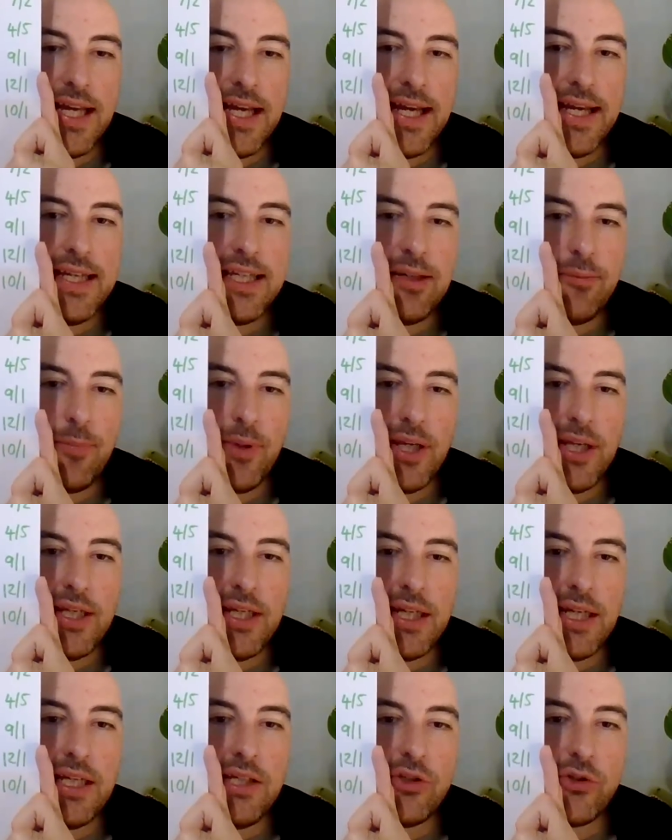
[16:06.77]

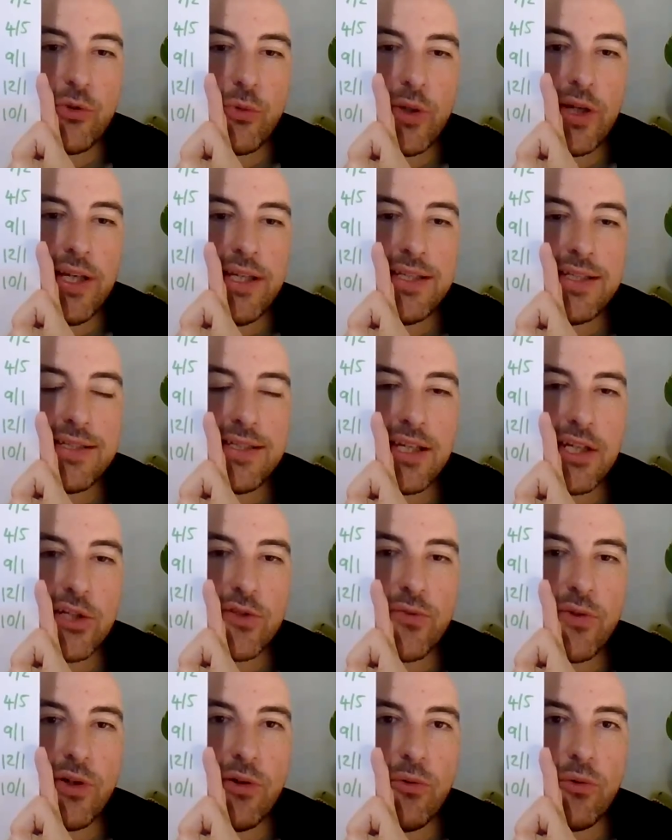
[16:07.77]
80p, each way,
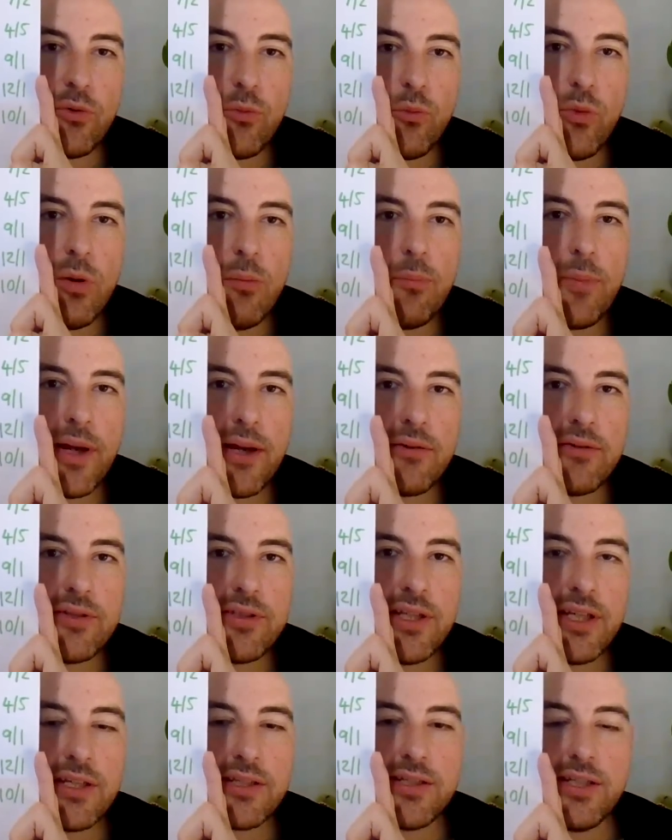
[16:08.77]
six-fold,
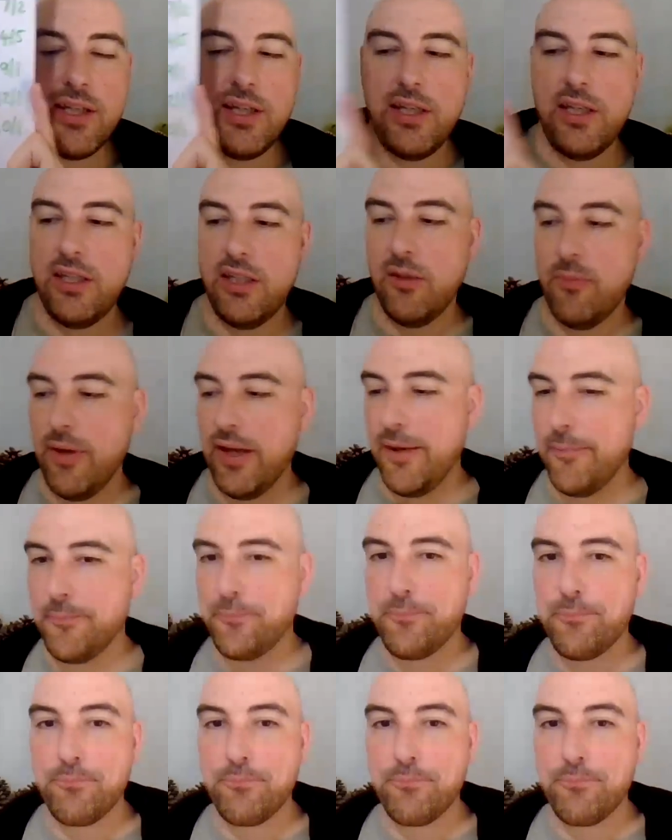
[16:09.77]
£1.60, you bet.